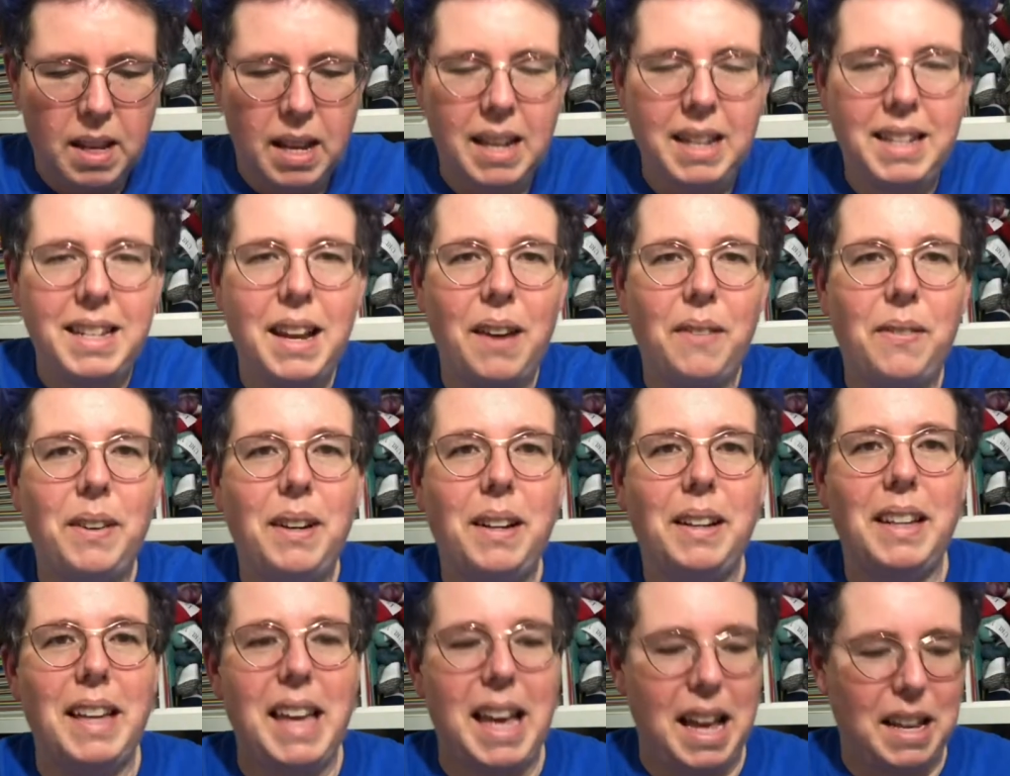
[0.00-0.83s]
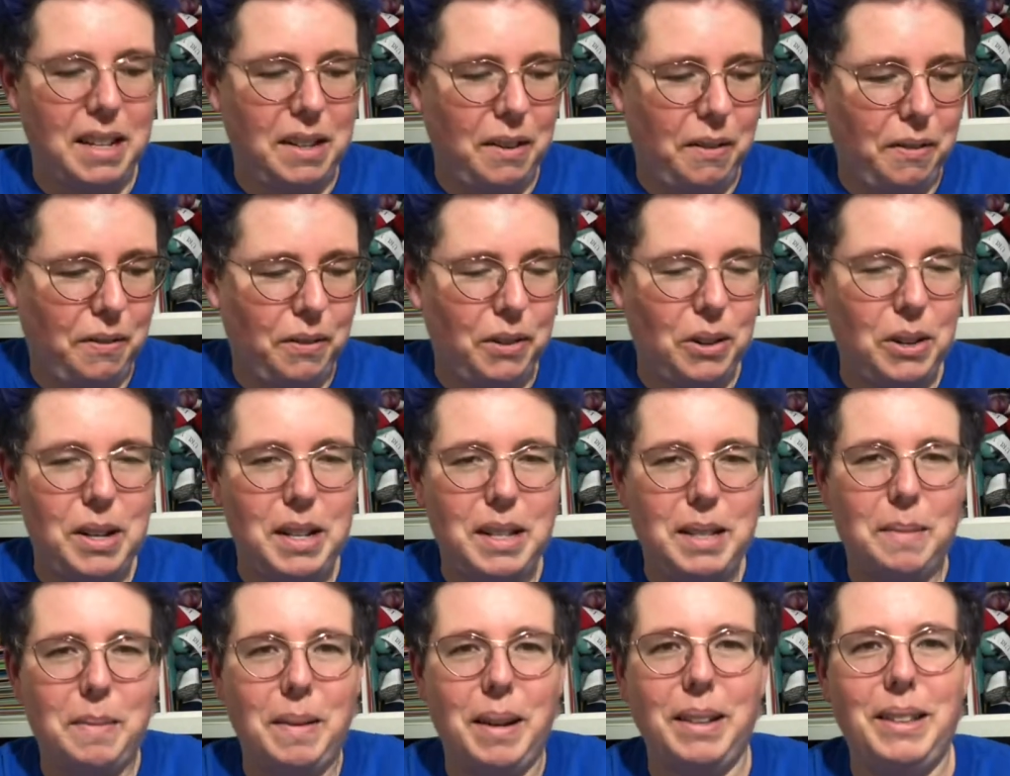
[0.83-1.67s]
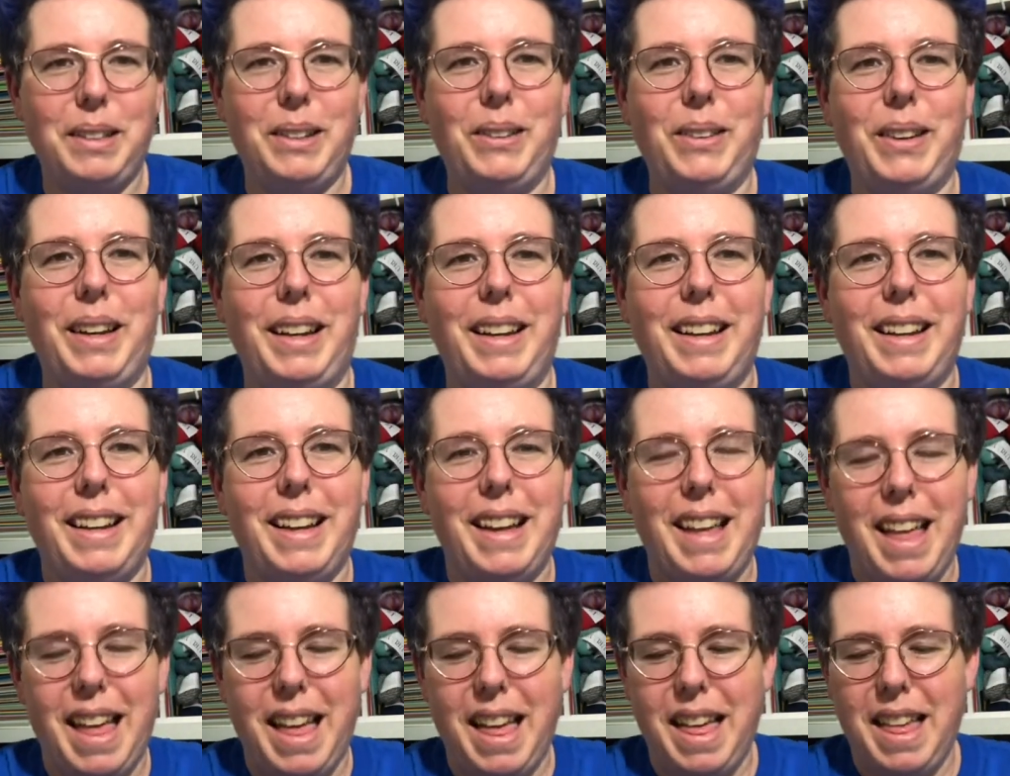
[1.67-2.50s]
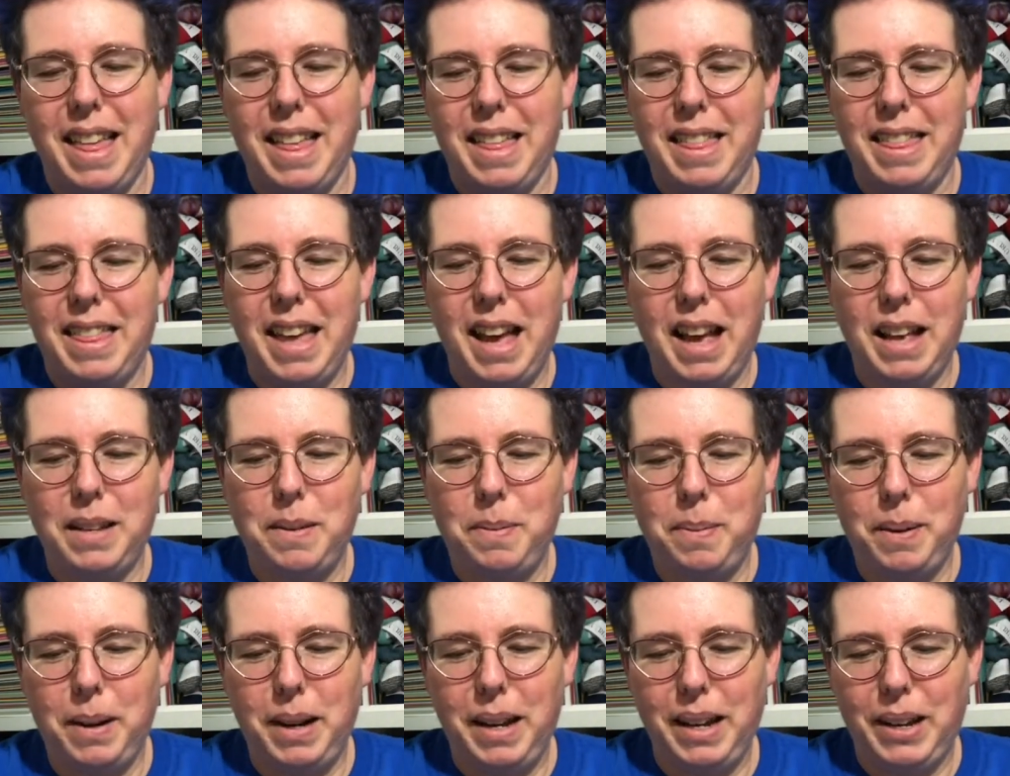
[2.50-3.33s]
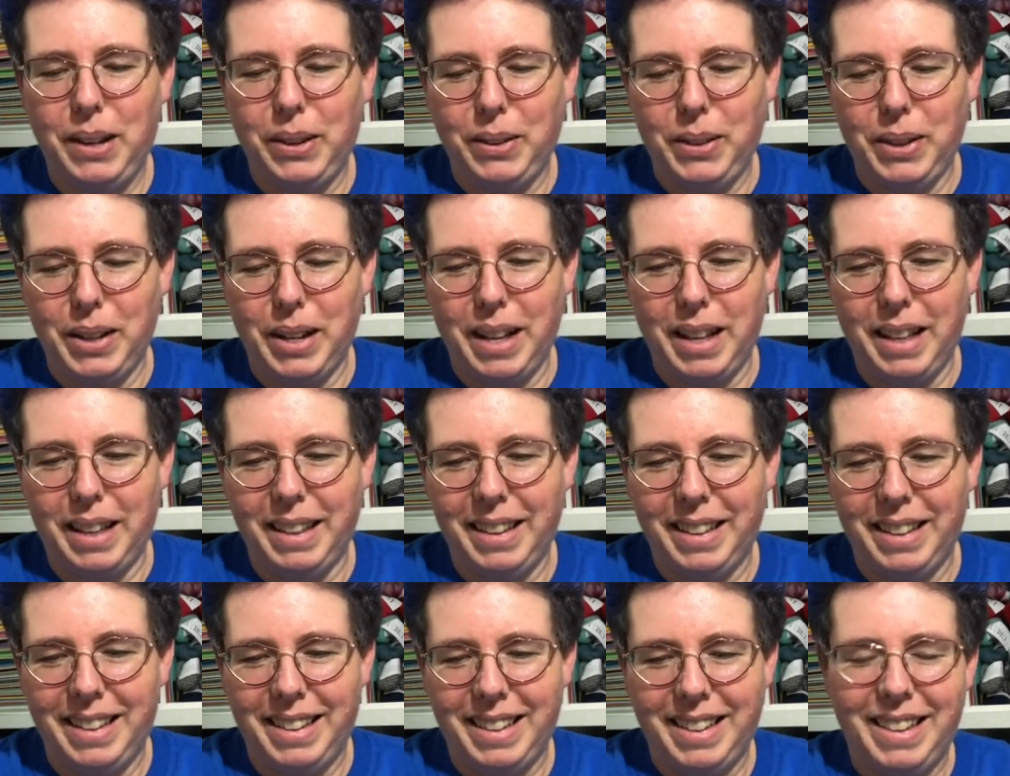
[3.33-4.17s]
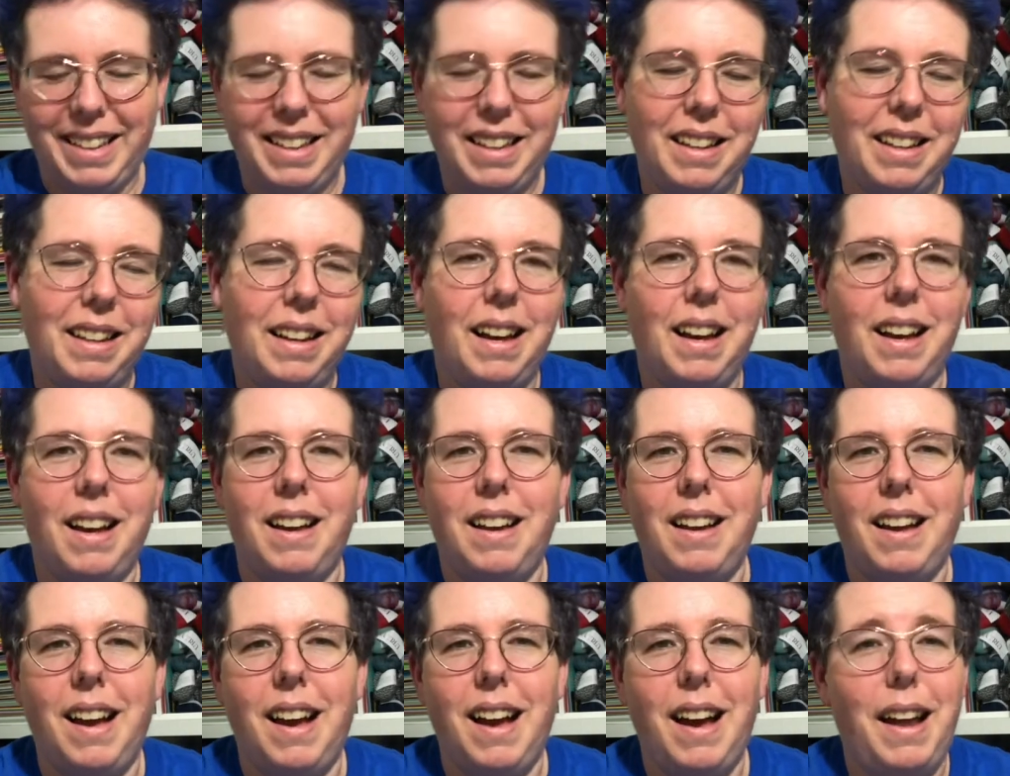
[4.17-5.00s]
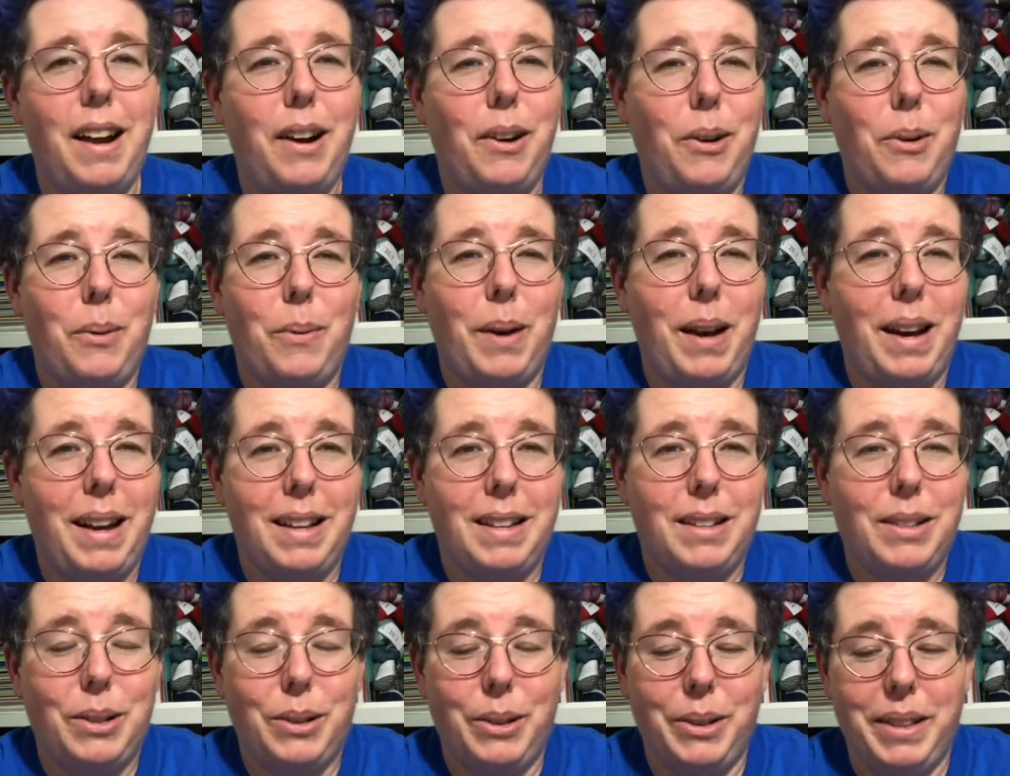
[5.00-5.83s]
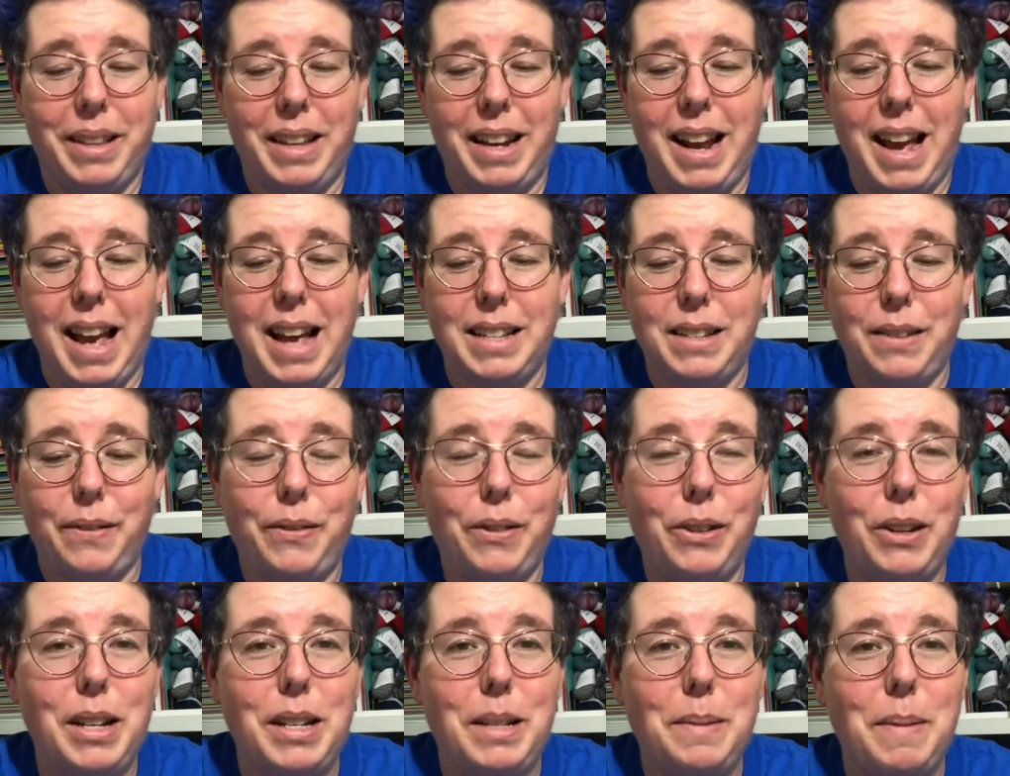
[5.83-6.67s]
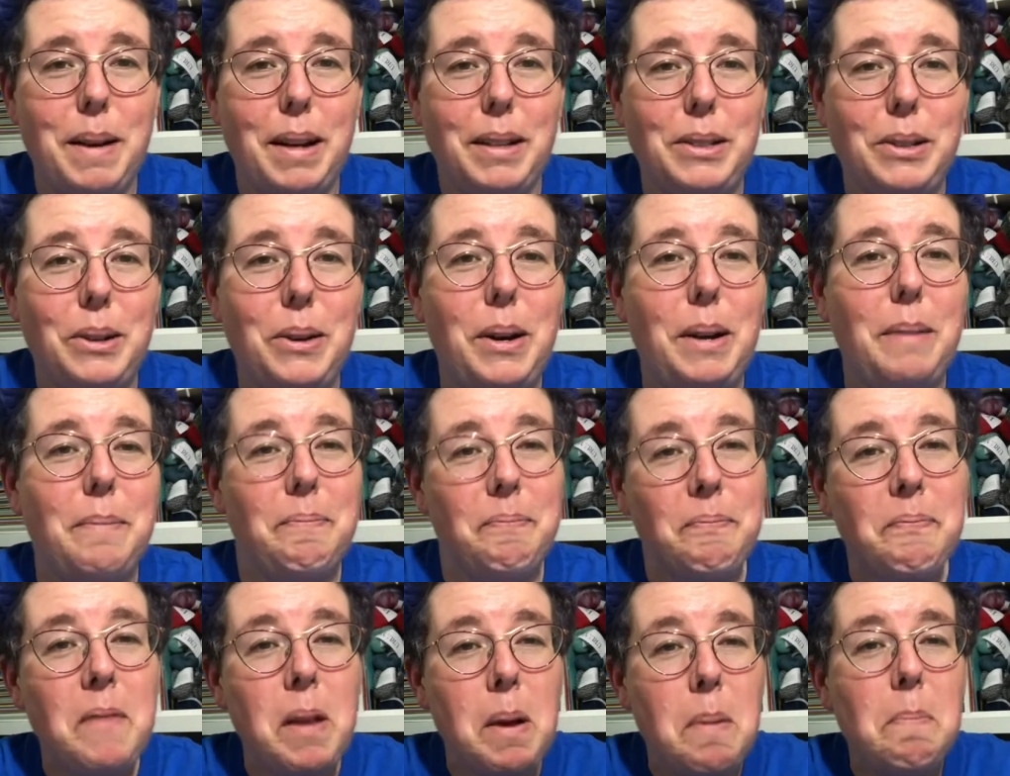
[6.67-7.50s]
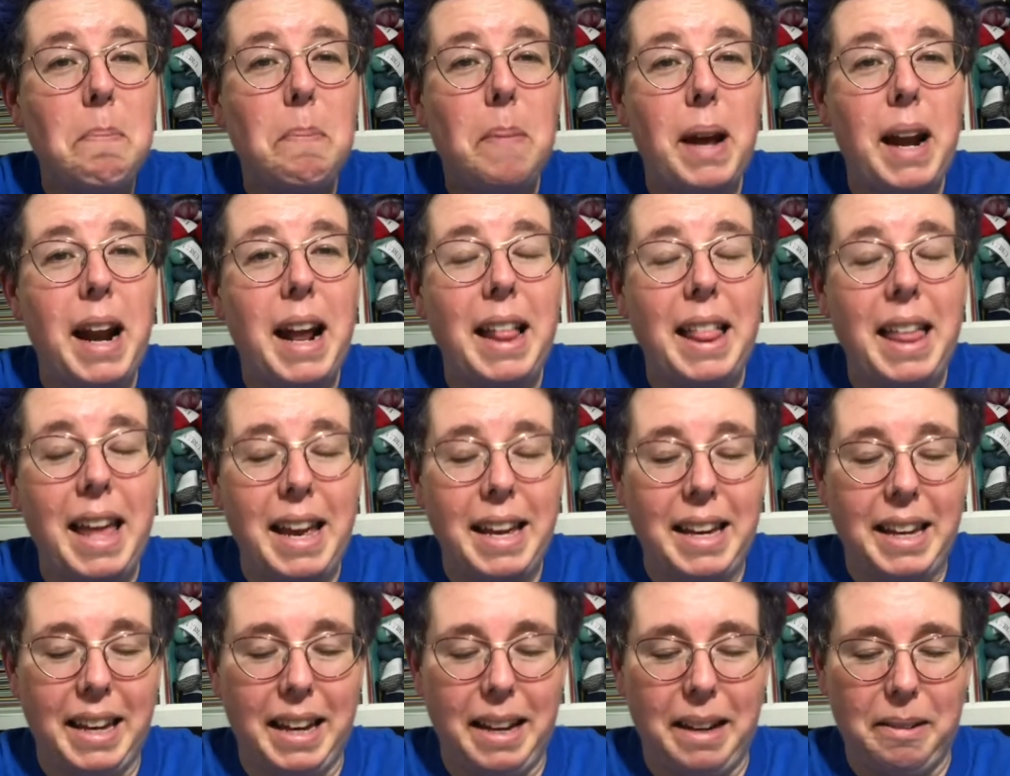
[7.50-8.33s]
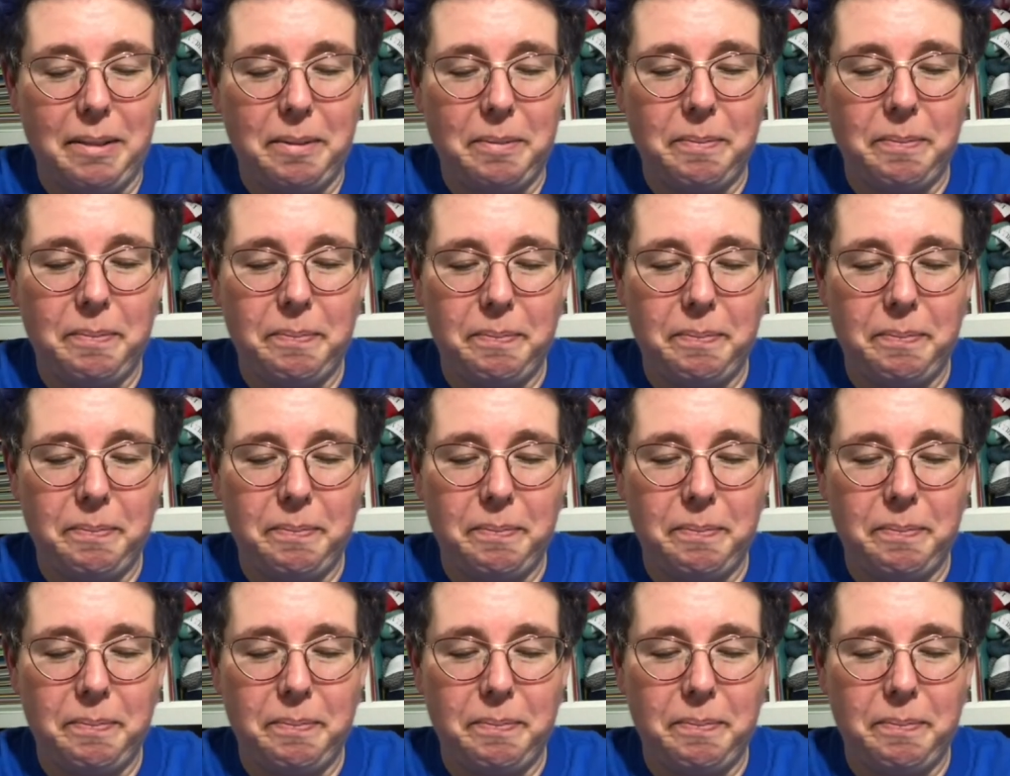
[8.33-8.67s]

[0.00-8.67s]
It definitely has a fruity smell to it. That's pretty cool. I don't know why it's cool that it has a fruity smell to it, but I like it.